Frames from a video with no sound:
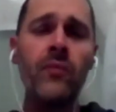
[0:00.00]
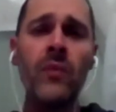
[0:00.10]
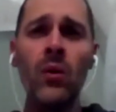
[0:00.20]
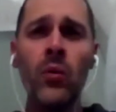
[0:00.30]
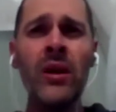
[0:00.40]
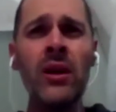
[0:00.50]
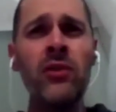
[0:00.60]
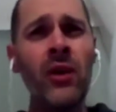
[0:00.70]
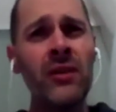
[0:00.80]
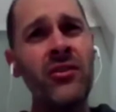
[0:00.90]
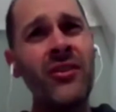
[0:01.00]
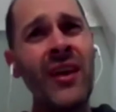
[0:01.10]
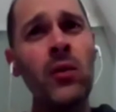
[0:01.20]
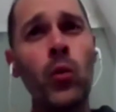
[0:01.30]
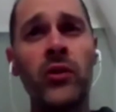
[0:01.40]
we need to
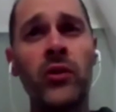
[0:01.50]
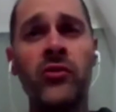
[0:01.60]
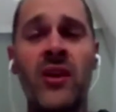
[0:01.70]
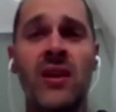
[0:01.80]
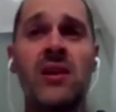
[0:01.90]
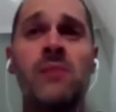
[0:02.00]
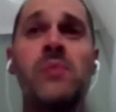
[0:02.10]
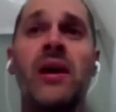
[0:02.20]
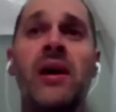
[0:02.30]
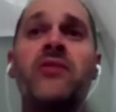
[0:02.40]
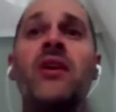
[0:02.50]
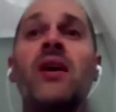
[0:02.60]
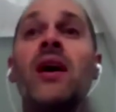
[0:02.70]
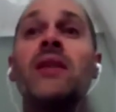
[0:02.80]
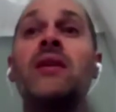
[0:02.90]
understand what's taking place
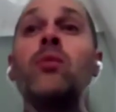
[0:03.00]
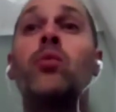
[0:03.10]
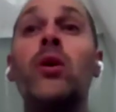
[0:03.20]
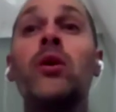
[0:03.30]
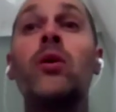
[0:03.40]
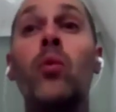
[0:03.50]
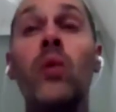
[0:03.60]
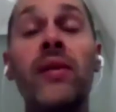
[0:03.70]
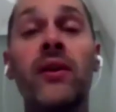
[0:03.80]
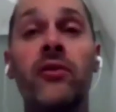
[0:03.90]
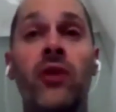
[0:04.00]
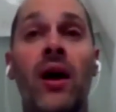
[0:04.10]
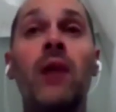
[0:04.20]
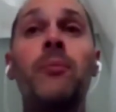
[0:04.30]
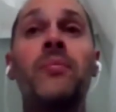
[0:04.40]
and then work with it to
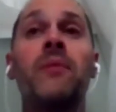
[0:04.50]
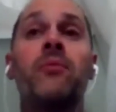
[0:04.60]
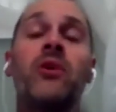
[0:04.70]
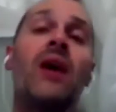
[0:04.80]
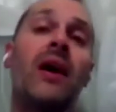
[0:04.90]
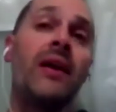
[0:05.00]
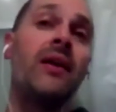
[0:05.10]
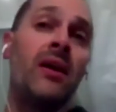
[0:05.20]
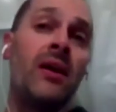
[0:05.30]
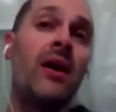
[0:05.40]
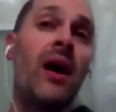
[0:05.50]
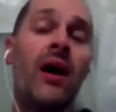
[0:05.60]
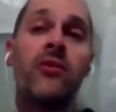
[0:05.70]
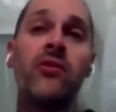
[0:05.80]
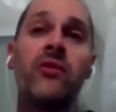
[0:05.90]
help them to guide how
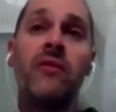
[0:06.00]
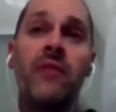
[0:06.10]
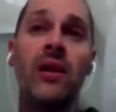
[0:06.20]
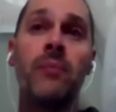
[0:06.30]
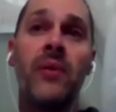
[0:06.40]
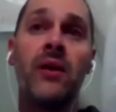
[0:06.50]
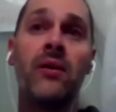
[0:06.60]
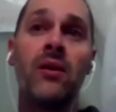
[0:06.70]
to develop that.